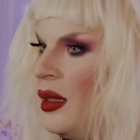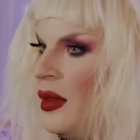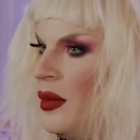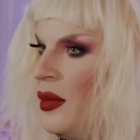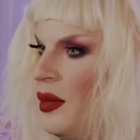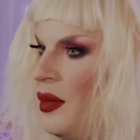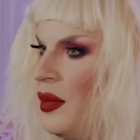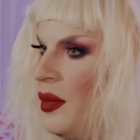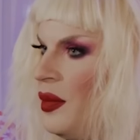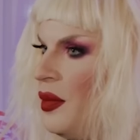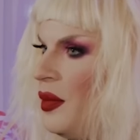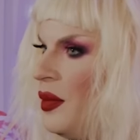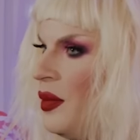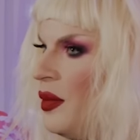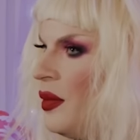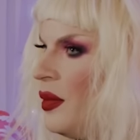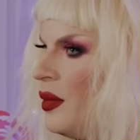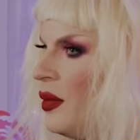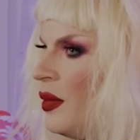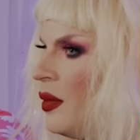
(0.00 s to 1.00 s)

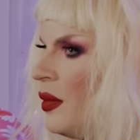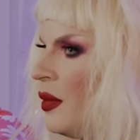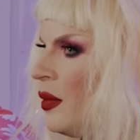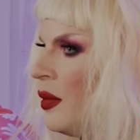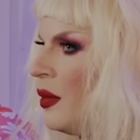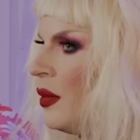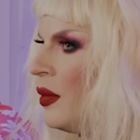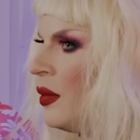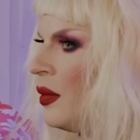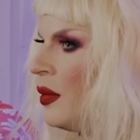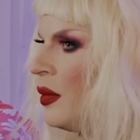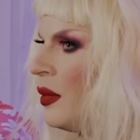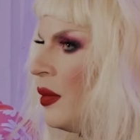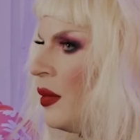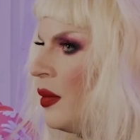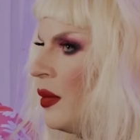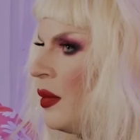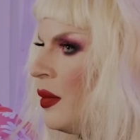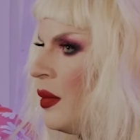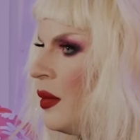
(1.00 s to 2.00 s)

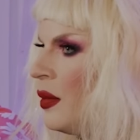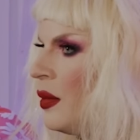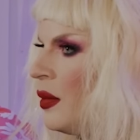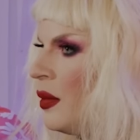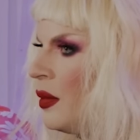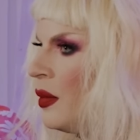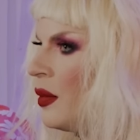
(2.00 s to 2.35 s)
(not speaking)